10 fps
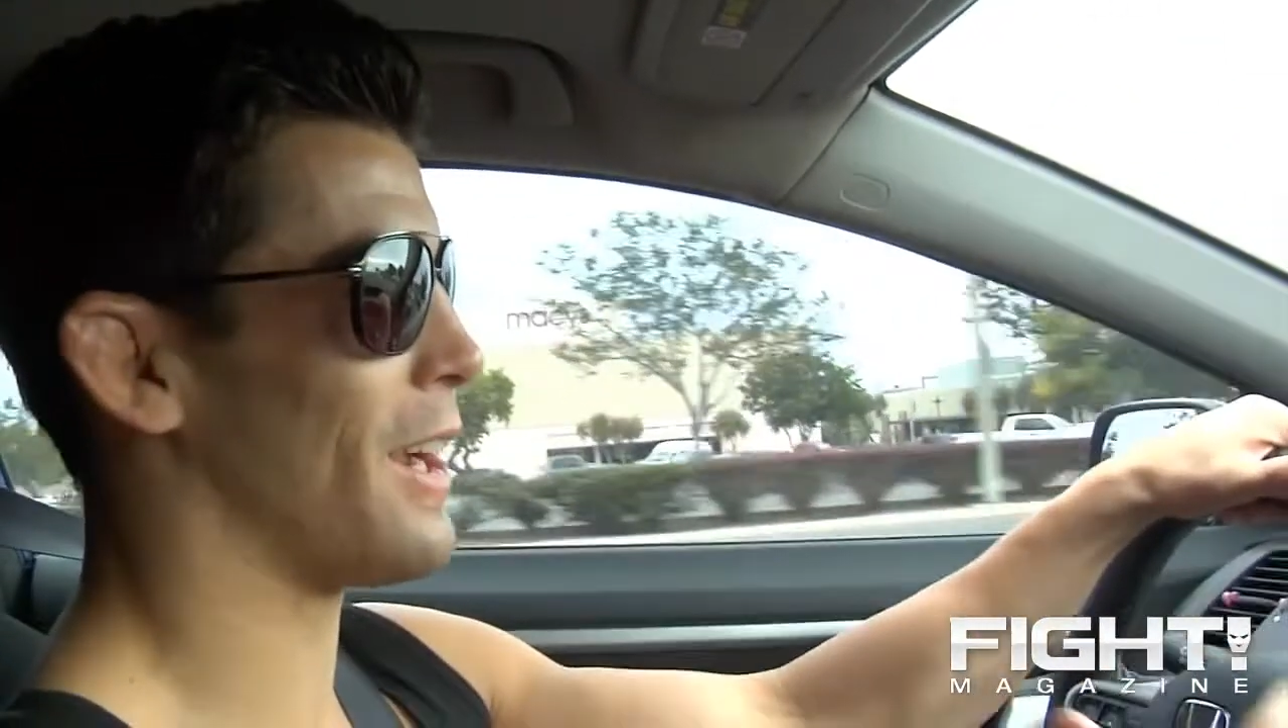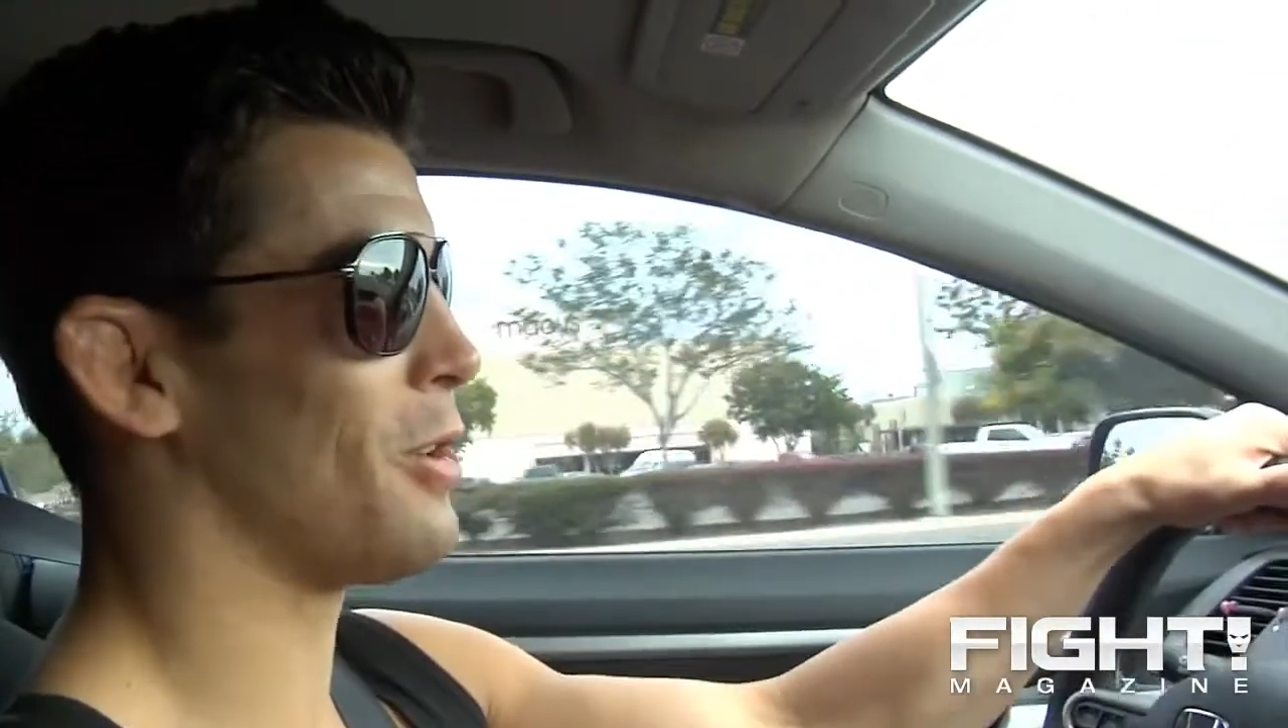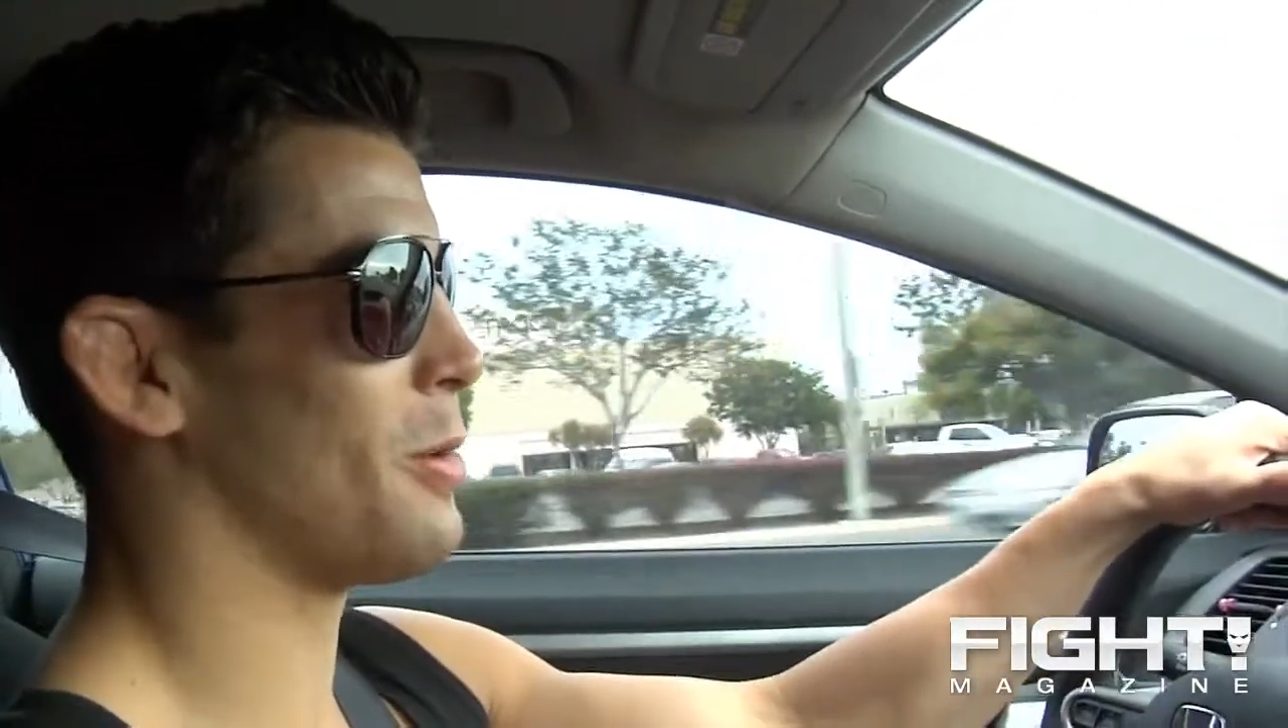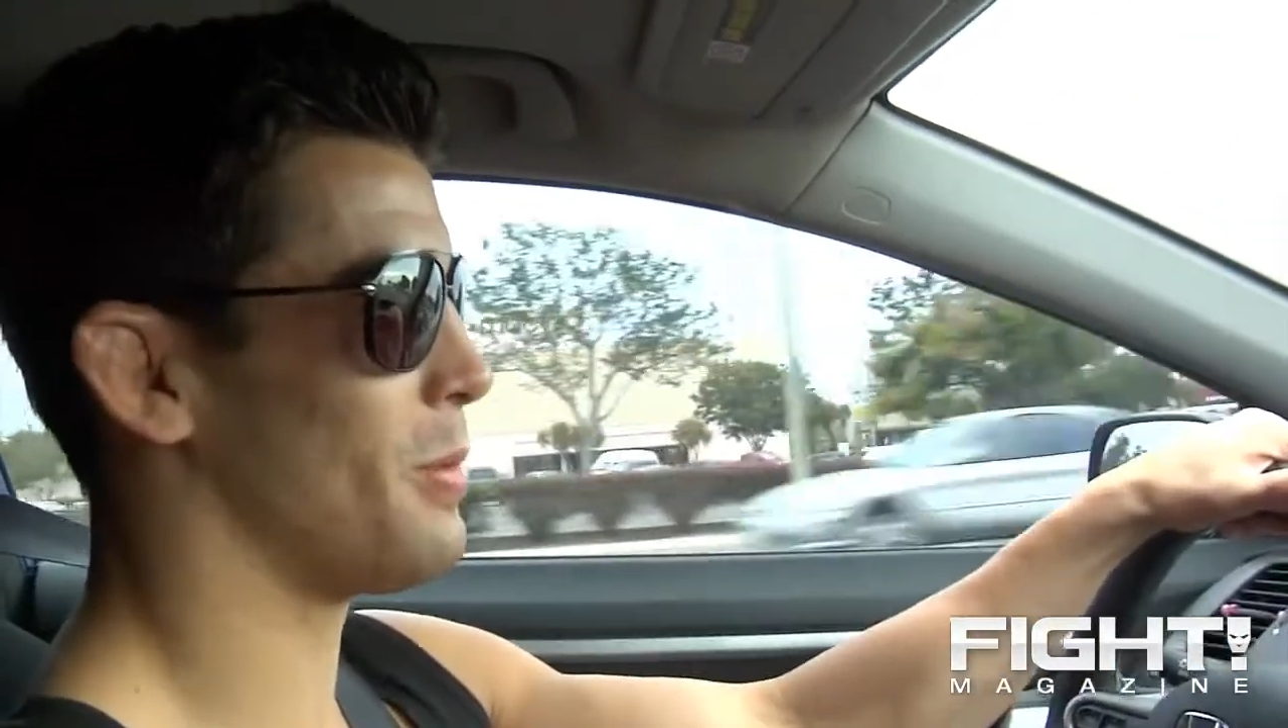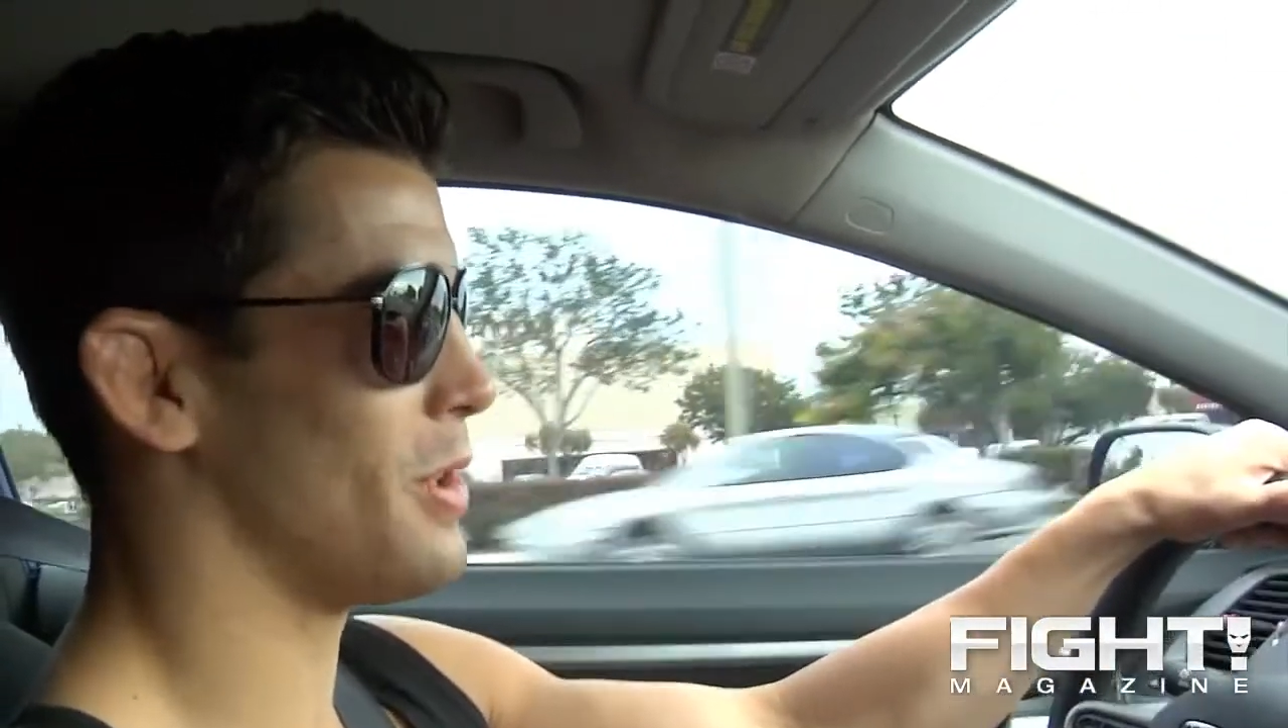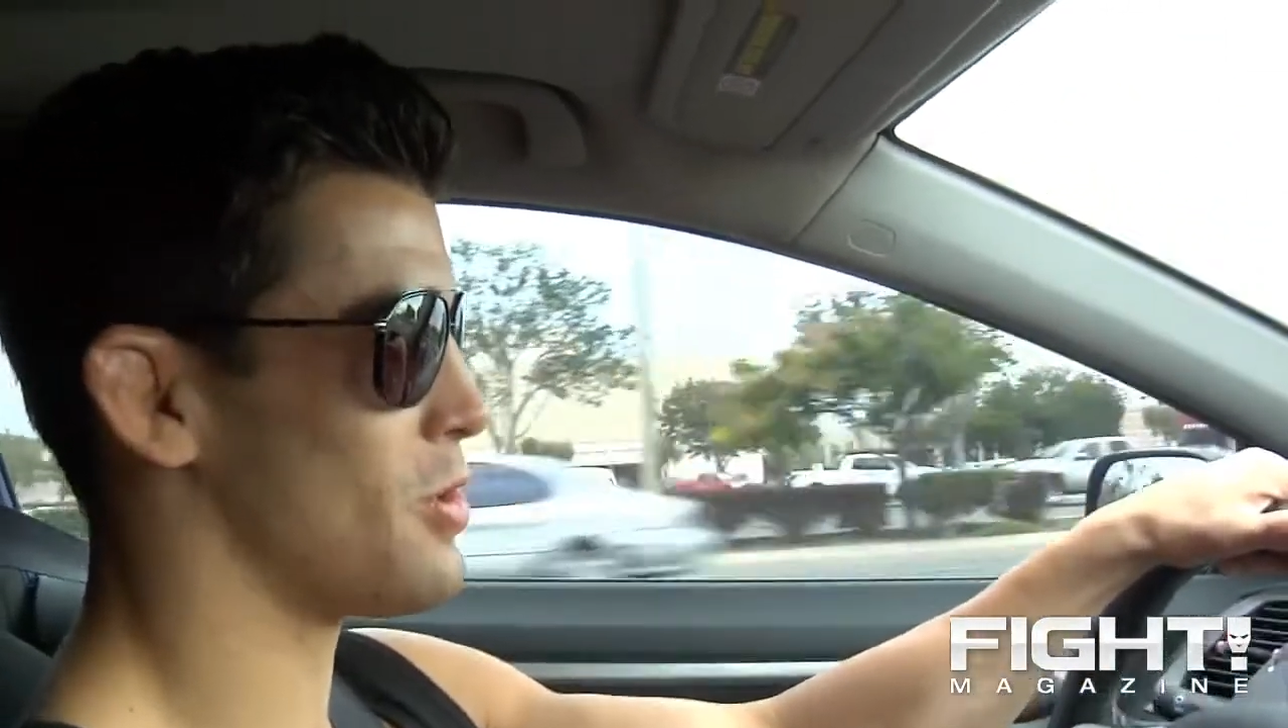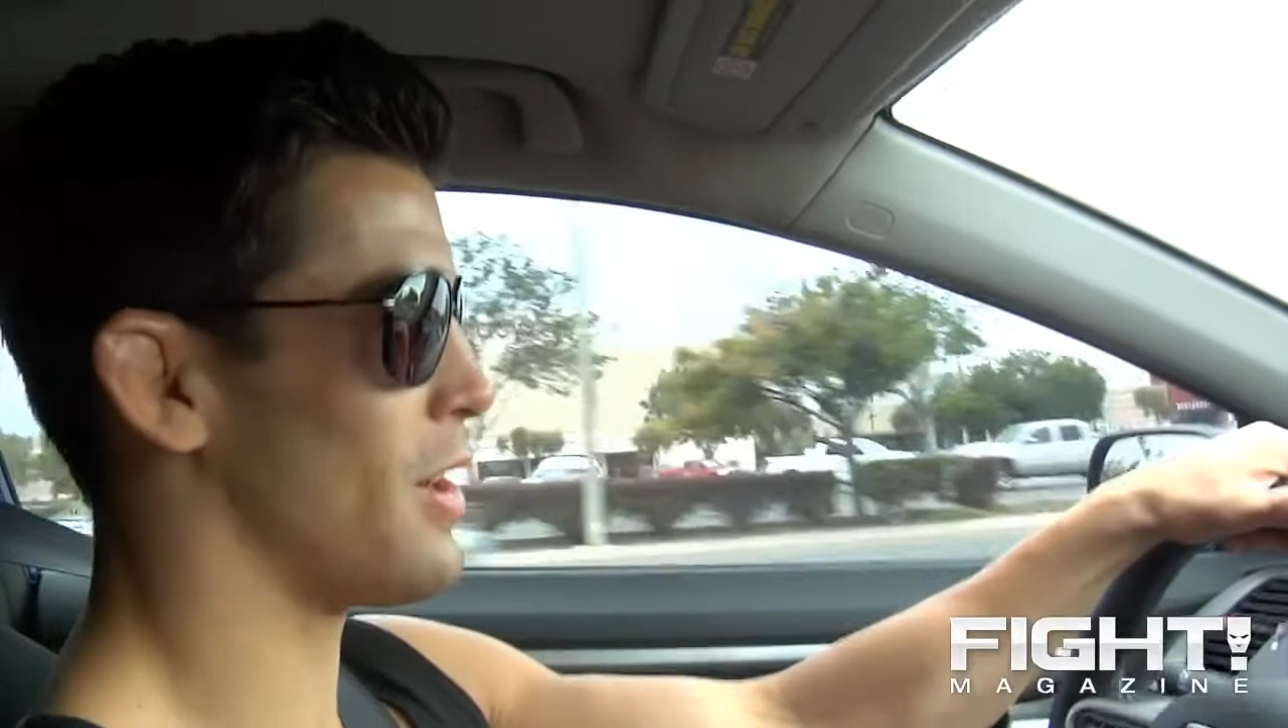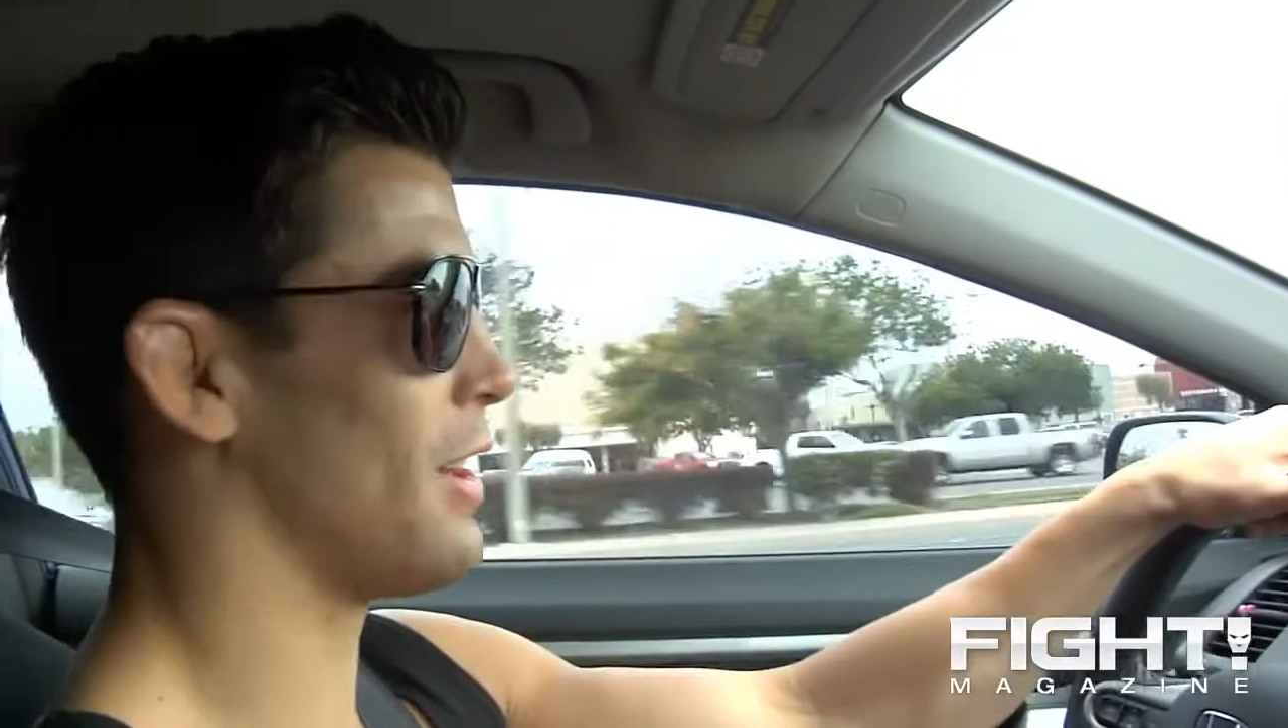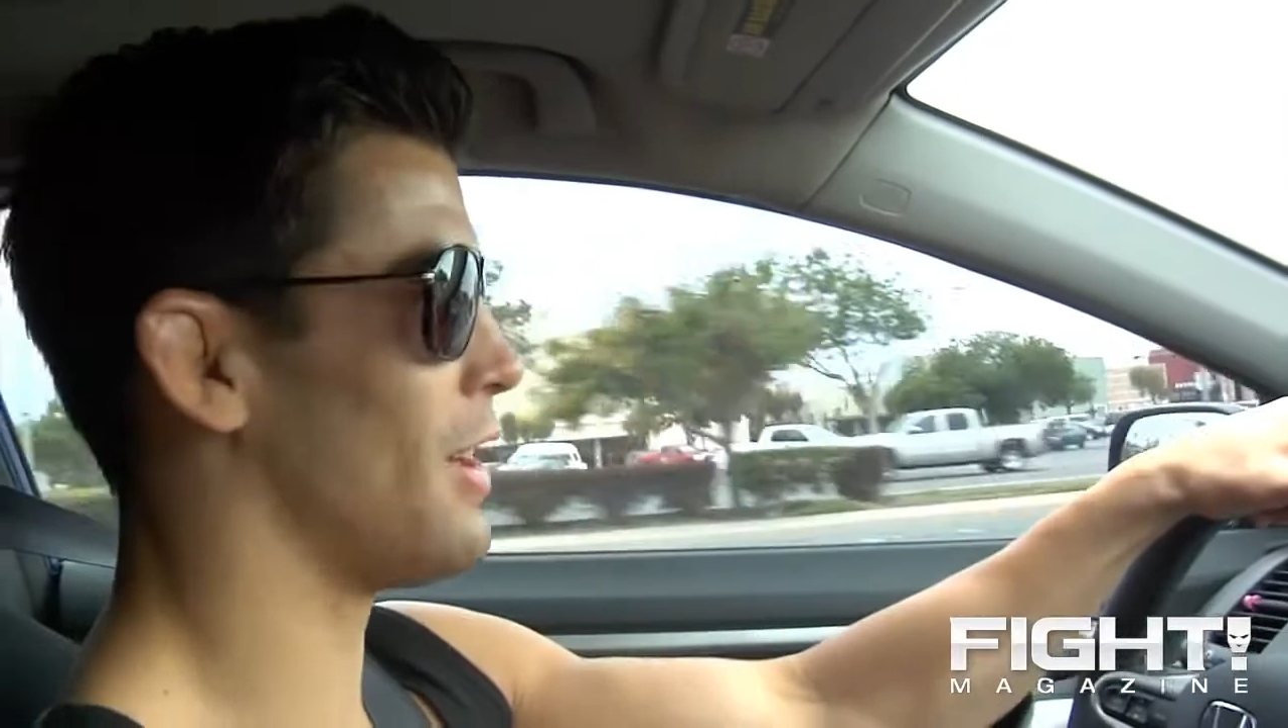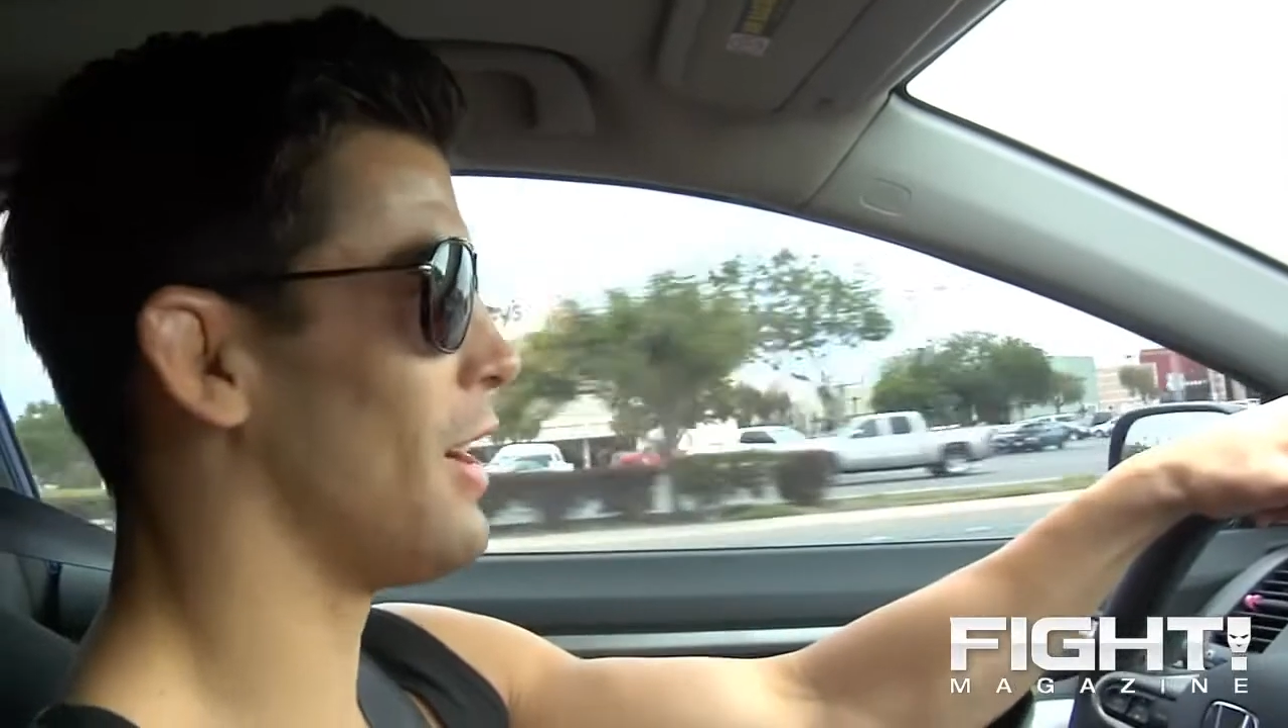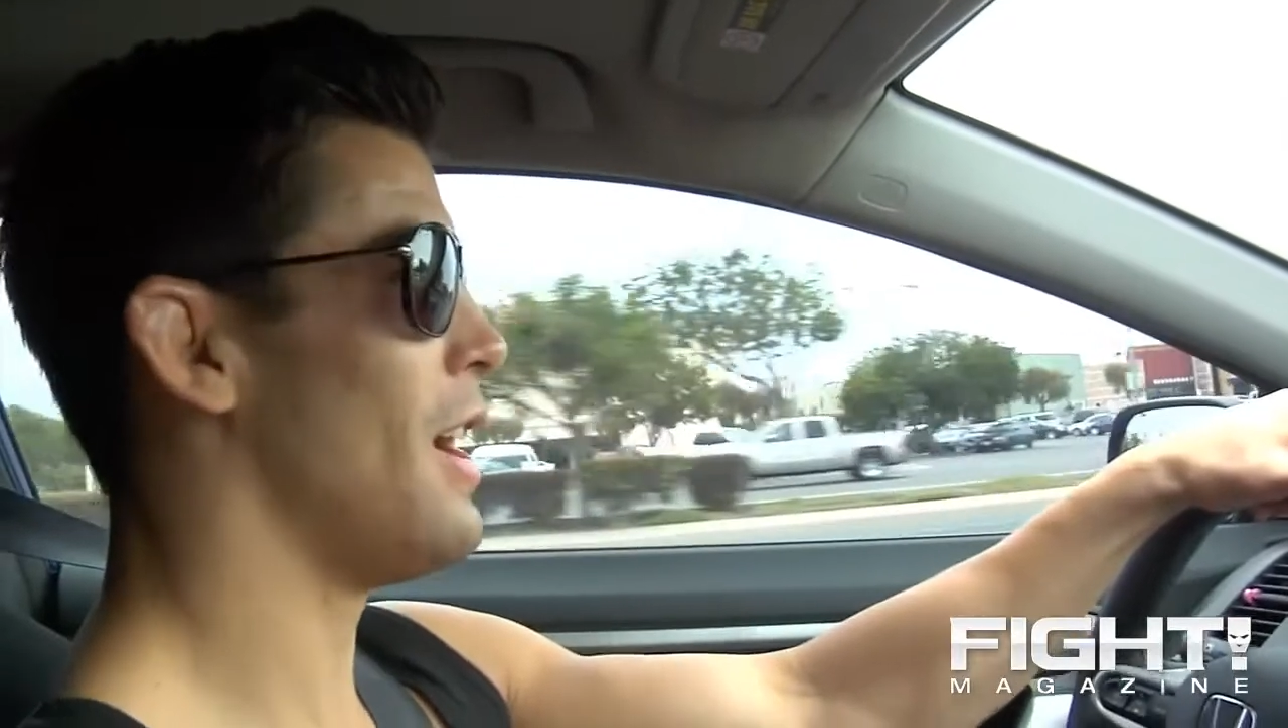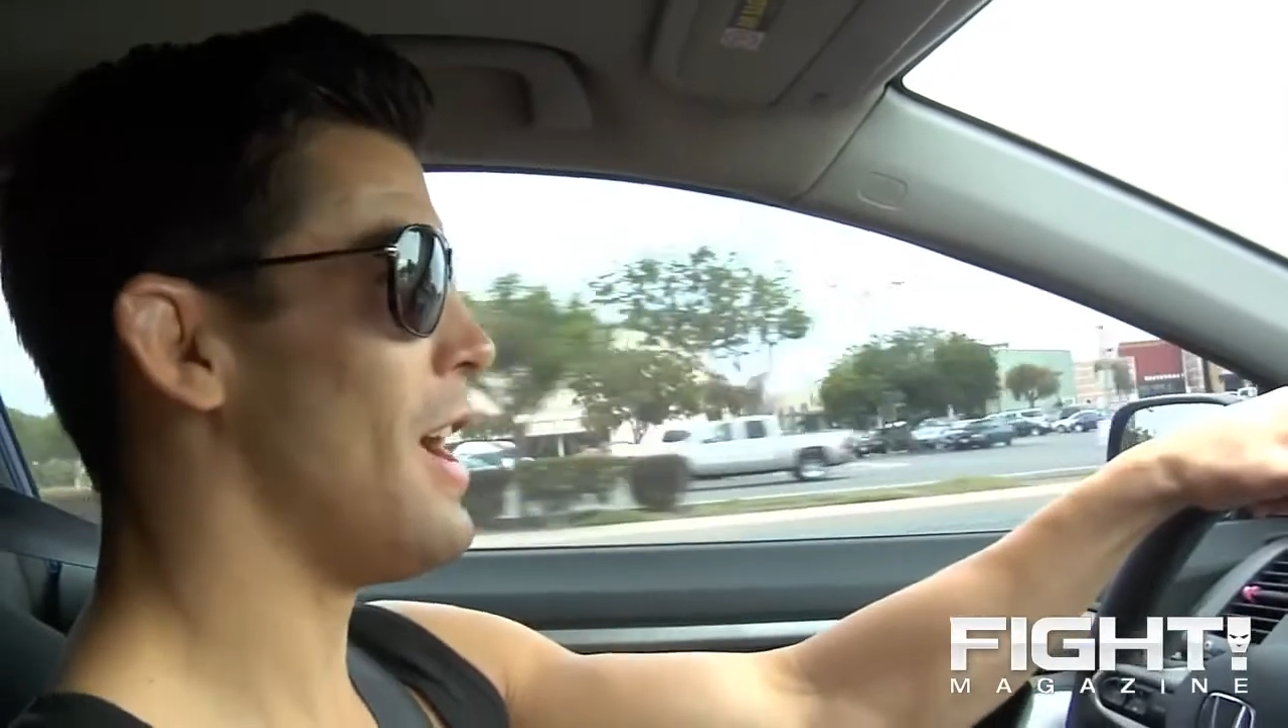I grew up in a trailer,